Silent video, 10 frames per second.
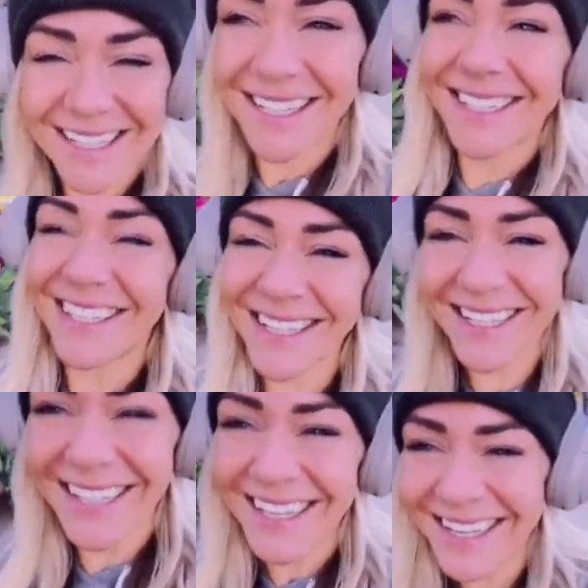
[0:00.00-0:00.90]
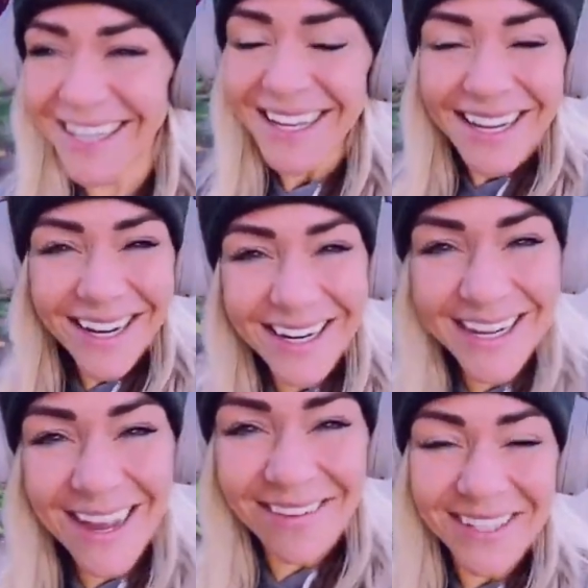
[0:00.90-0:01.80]
all
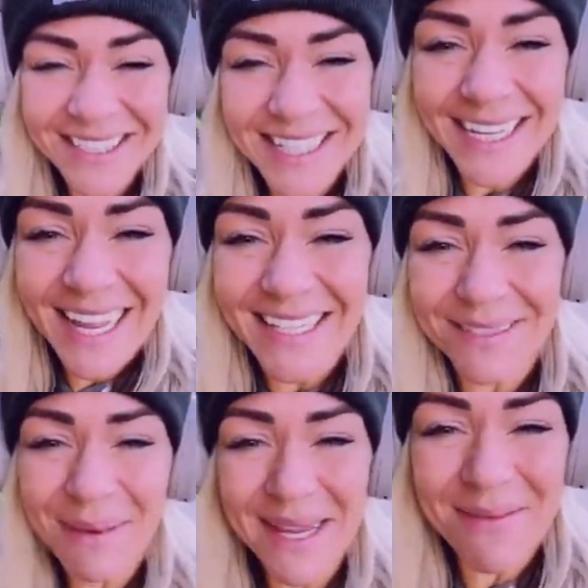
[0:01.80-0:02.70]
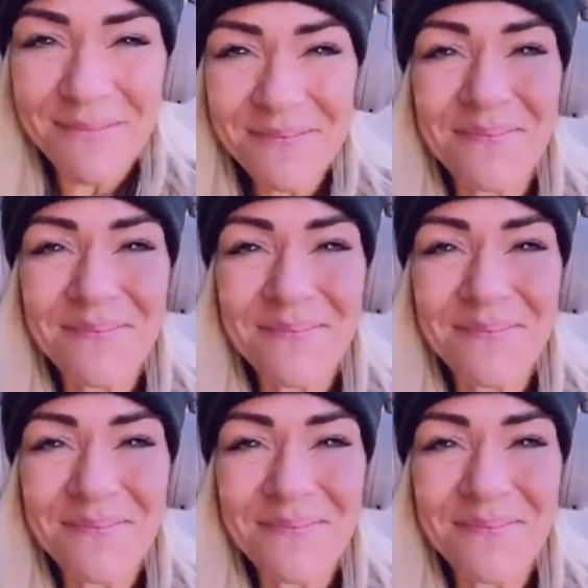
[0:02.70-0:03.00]
right, have a good day, guys. Bye.